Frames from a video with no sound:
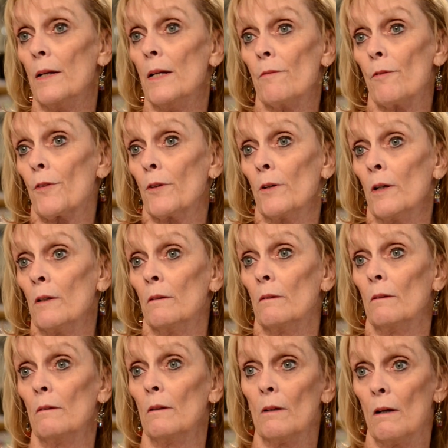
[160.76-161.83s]
I never thought
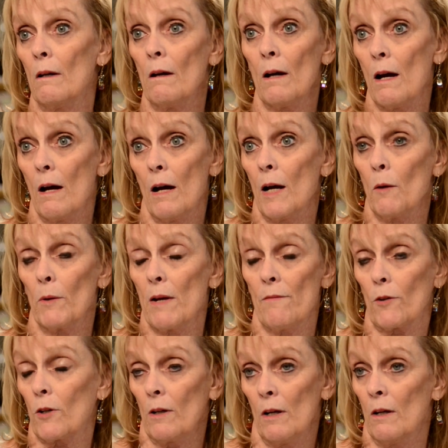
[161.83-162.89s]
I would
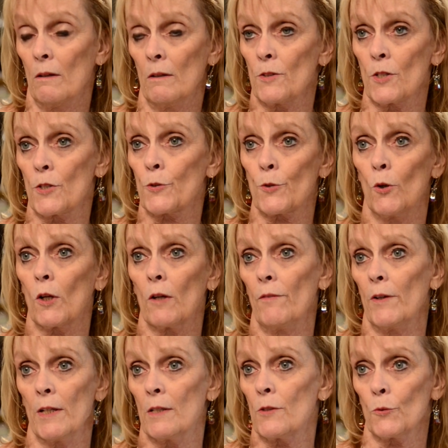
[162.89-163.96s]
have a stroke
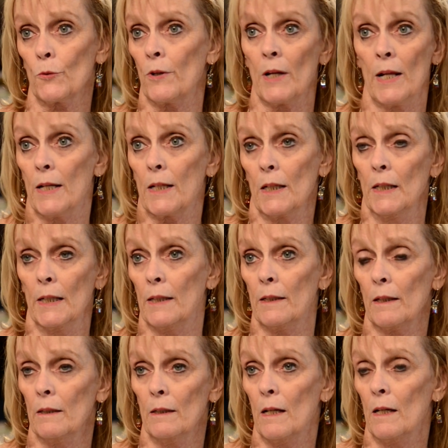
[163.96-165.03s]
of any sort, any
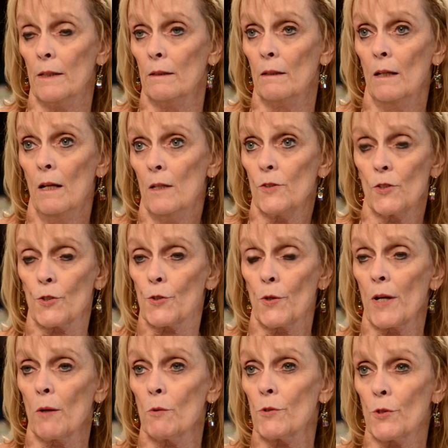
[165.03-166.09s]
kind. I
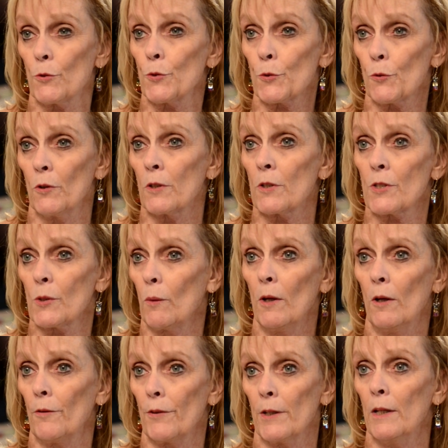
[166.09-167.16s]
just thought I was so strong, so
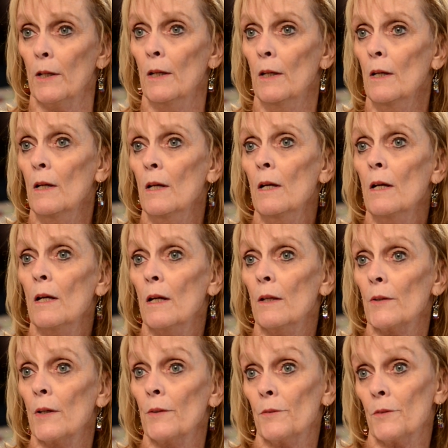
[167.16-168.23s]
healthy,
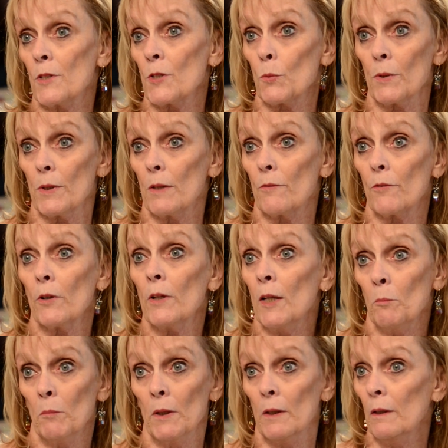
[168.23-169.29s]
and that this would never
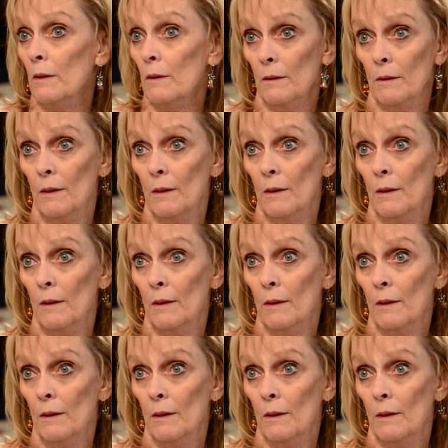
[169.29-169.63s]
hit me.